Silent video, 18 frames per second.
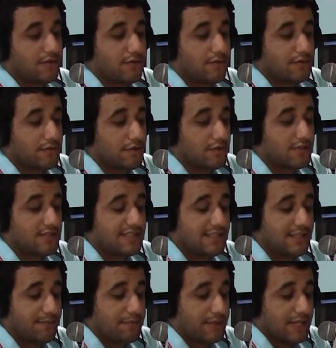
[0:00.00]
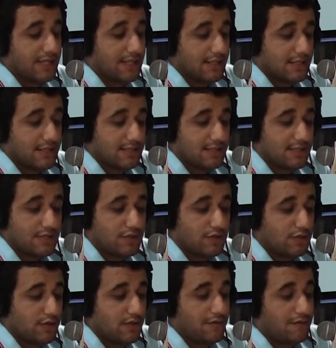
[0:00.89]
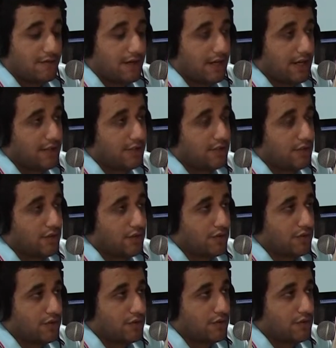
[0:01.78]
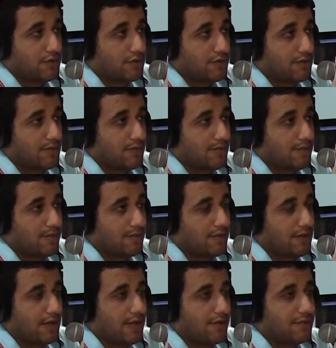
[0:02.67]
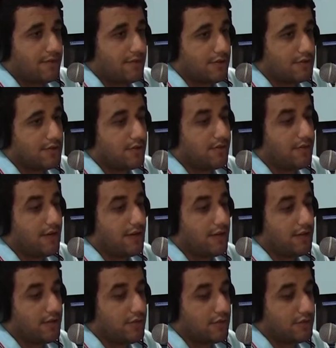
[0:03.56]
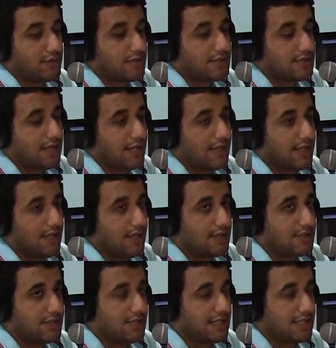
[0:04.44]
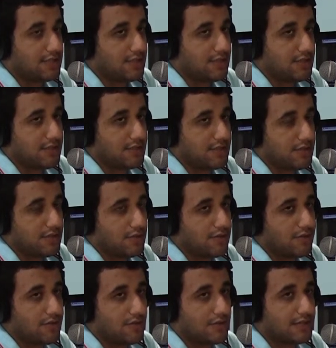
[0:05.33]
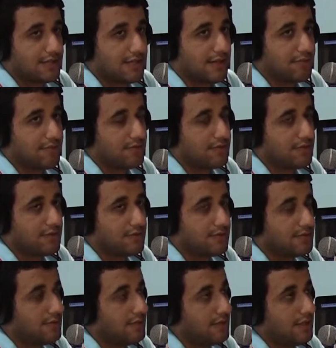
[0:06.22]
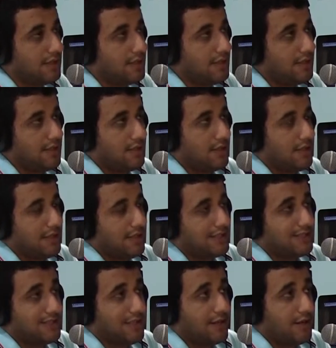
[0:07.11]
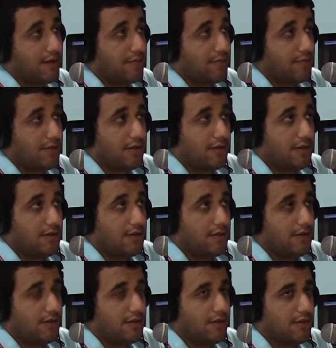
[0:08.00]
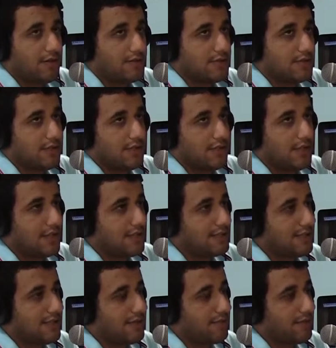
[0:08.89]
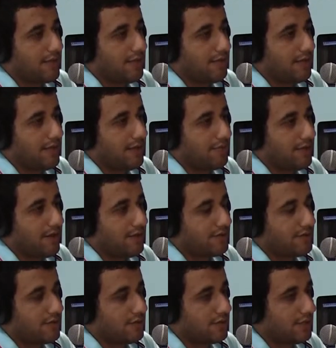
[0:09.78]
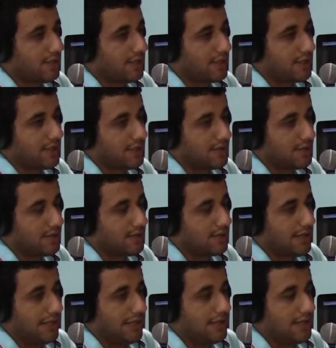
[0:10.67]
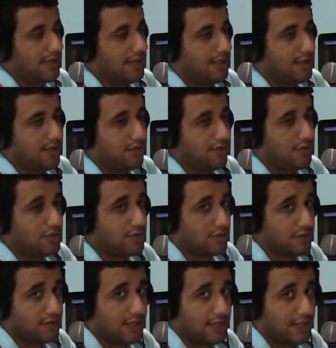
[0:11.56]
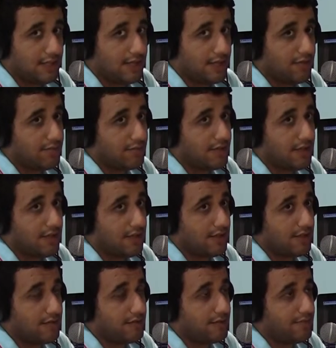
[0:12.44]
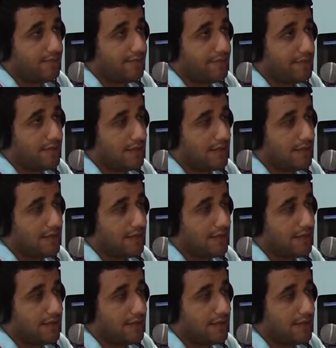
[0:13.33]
first tip is to divide your effort, divide your studying sessions. So for example, let's say there is an exam coming up after a week, and then today I'm gonna